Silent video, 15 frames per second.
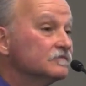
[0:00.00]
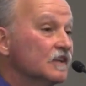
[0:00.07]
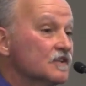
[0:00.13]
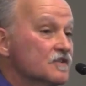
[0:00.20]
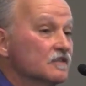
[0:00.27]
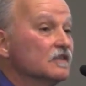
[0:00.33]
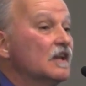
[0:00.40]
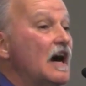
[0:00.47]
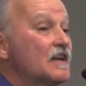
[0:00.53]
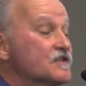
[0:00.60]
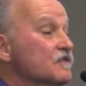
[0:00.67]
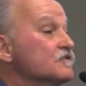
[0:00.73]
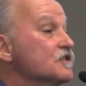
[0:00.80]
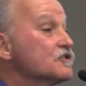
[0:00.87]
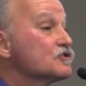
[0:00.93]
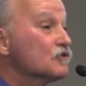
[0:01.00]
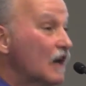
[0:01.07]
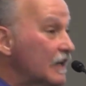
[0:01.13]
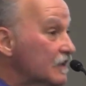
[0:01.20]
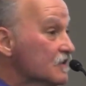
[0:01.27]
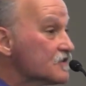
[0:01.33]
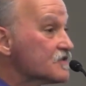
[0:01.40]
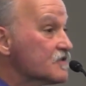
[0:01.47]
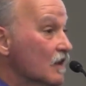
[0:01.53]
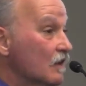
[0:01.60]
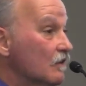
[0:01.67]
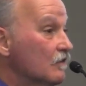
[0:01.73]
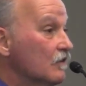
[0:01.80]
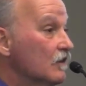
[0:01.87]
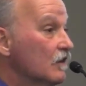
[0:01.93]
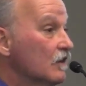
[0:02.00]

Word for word: There's lots of detritus, though.